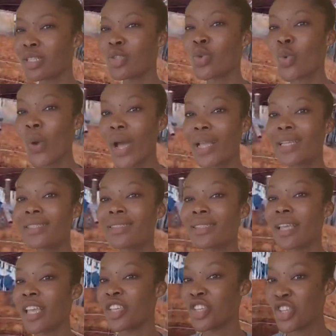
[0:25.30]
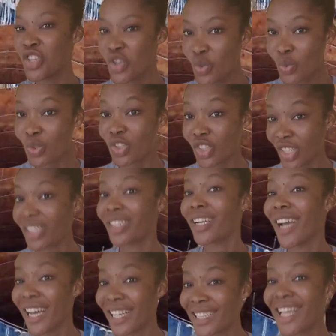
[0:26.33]
That is quite huge
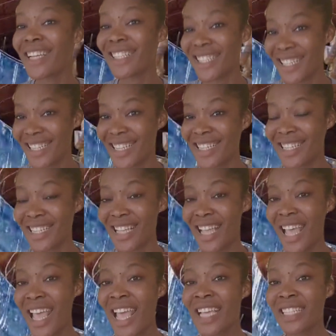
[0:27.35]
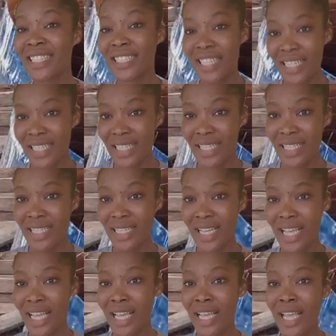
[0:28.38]
in Ghana cedis. Yes,
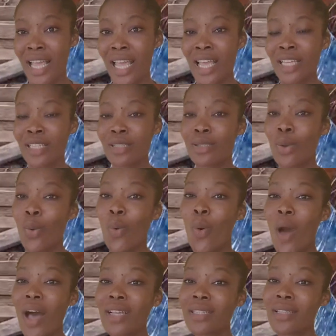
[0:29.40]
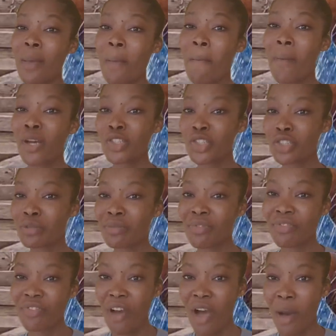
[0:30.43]
so as a mushroom
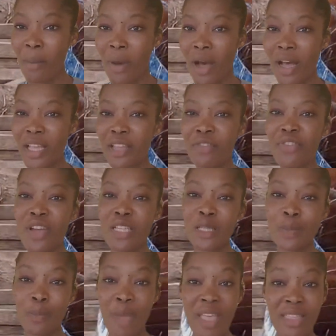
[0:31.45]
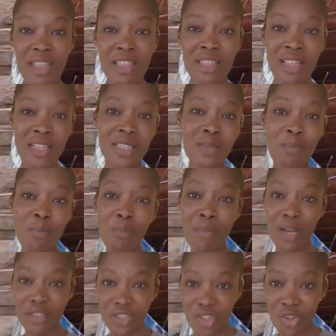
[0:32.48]
farmer, if you are spending this
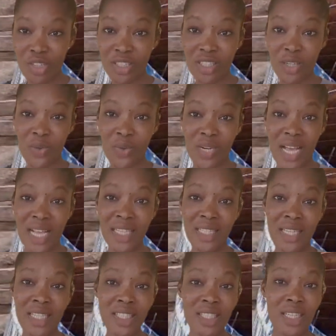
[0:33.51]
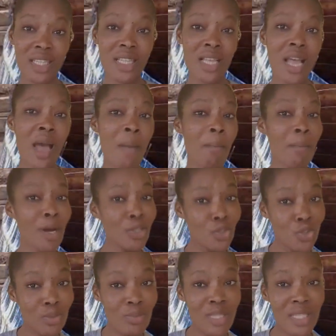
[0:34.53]
much on sterilization,
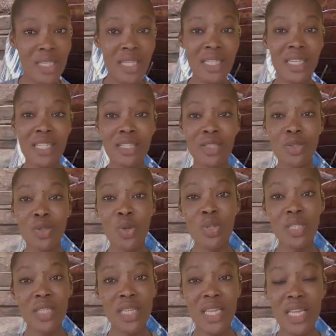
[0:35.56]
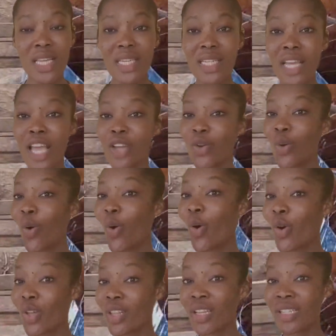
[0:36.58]
mushroom seed is not in and
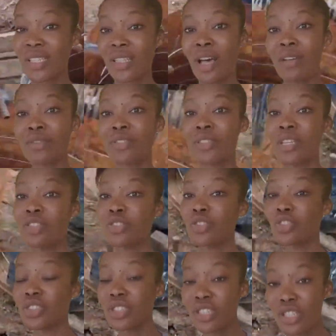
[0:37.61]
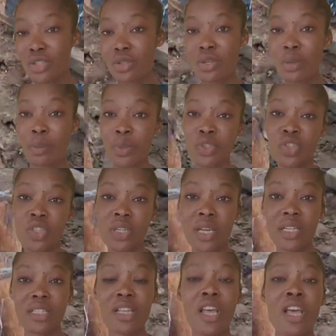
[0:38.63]
other stuff that you need to
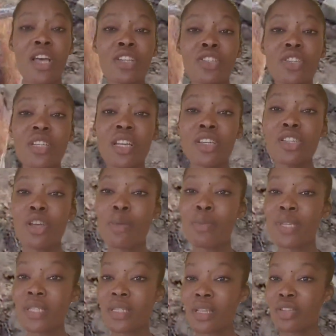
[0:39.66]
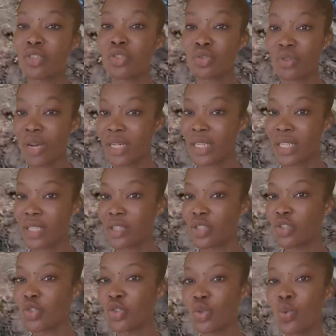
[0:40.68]
patronize to get your business running,
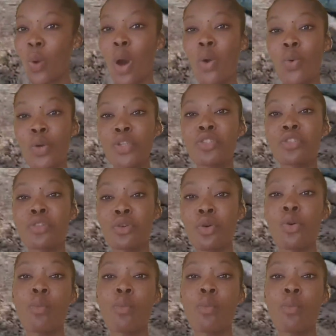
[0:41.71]
you are going to